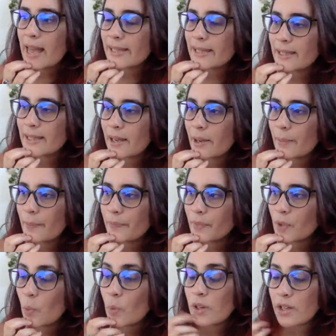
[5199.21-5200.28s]
And
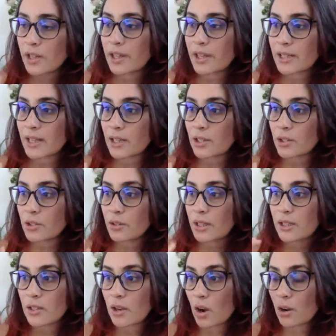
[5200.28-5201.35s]
um, one of the things I
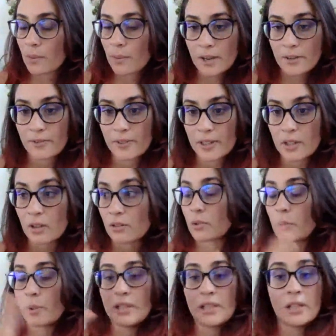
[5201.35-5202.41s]
do is on my feed
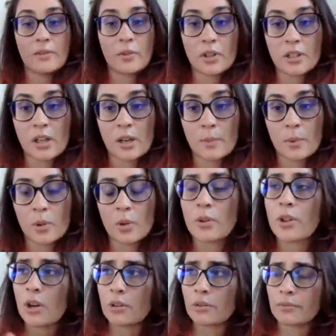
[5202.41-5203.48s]
on Twitter, for example,
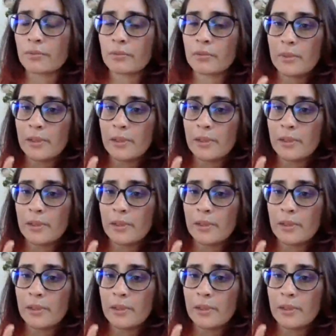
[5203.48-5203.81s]
although